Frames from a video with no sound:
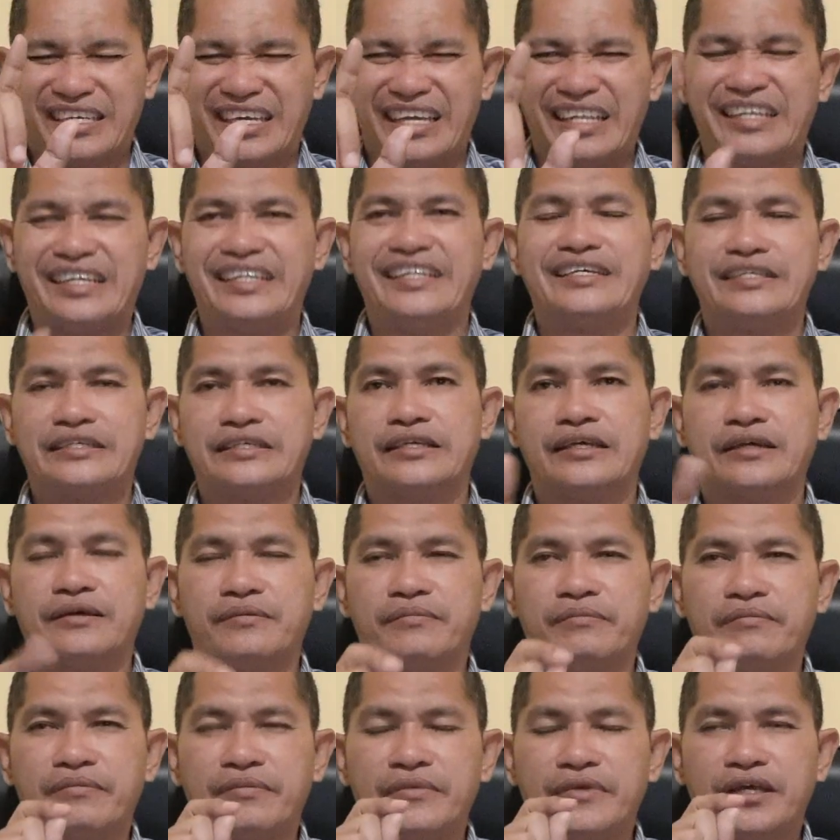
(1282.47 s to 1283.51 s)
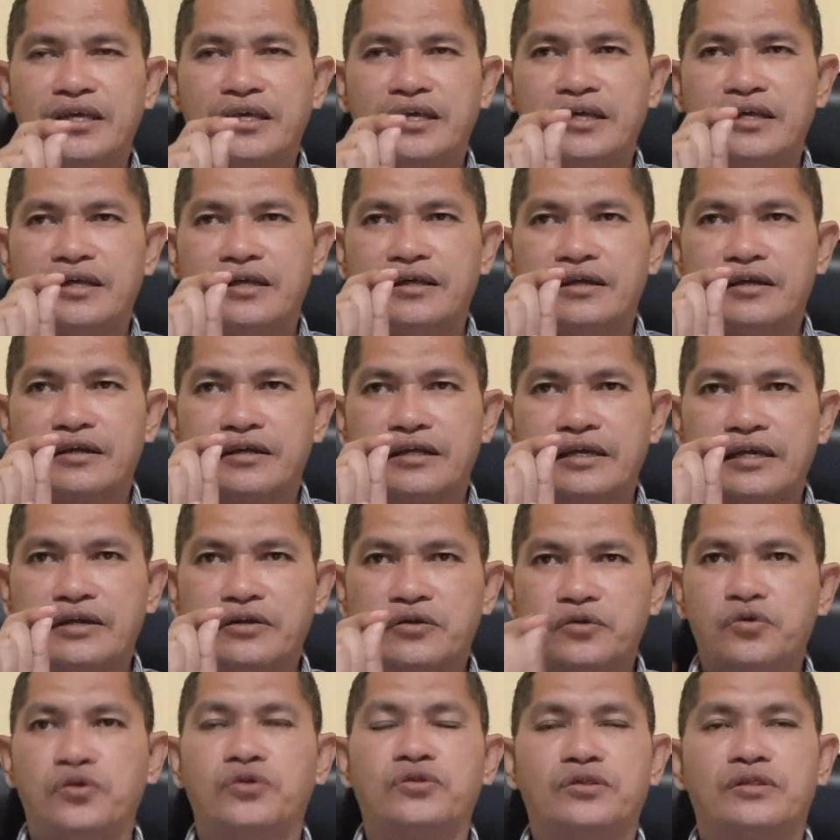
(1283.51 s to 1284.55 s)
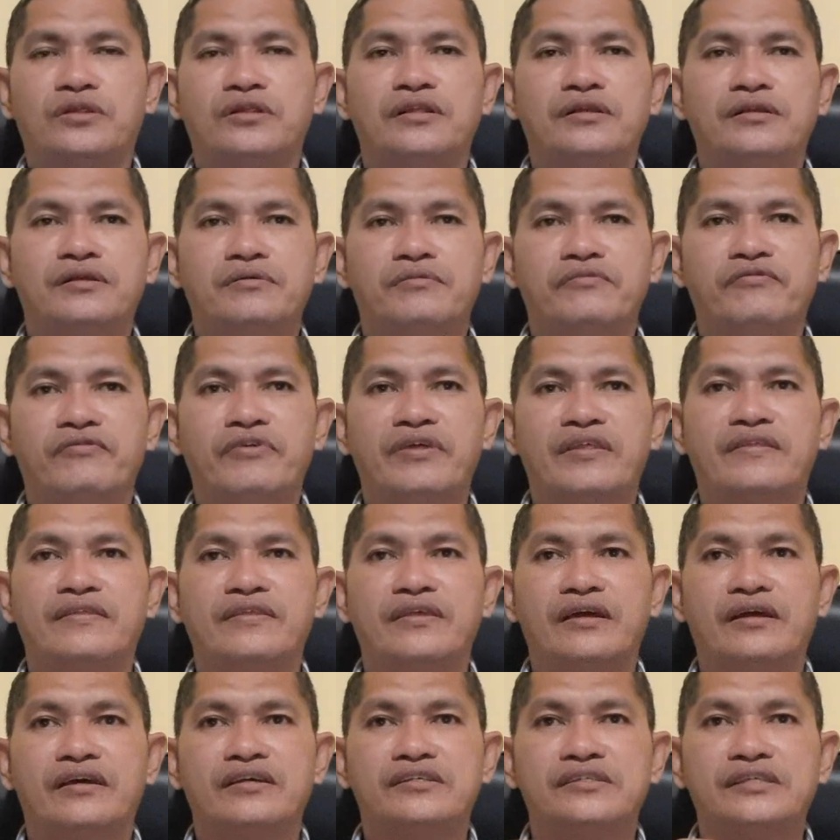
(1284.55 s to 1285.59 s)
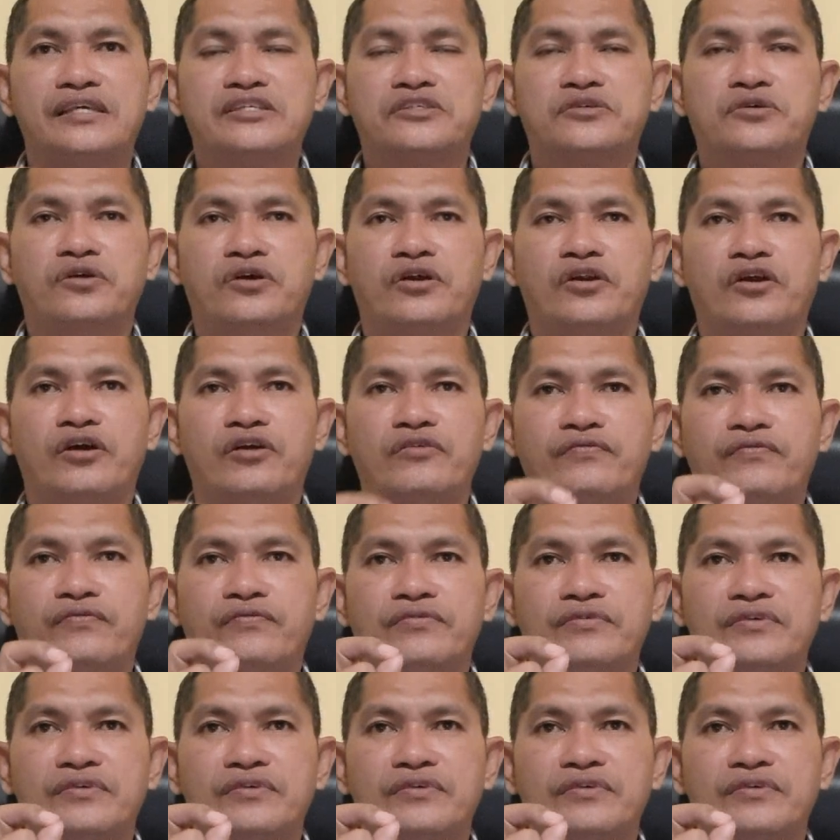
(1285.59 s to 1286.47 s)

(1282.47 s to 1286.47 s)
at least good with the score of